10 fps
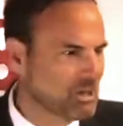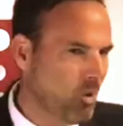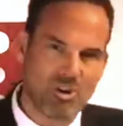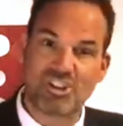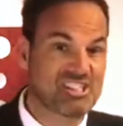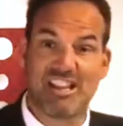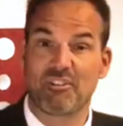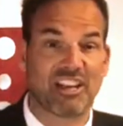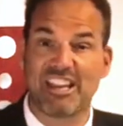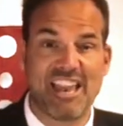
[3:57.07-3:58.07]
Oh, she's never
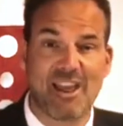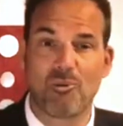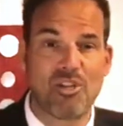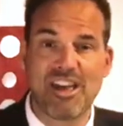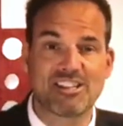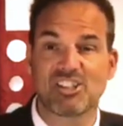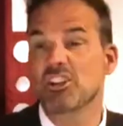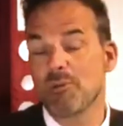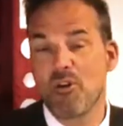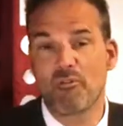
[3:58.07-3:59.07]
going to nail this. She's
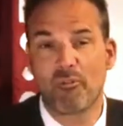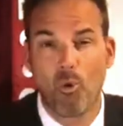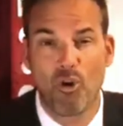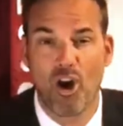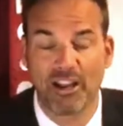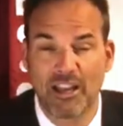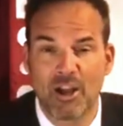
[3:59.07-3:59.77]
going to be there a fortnight.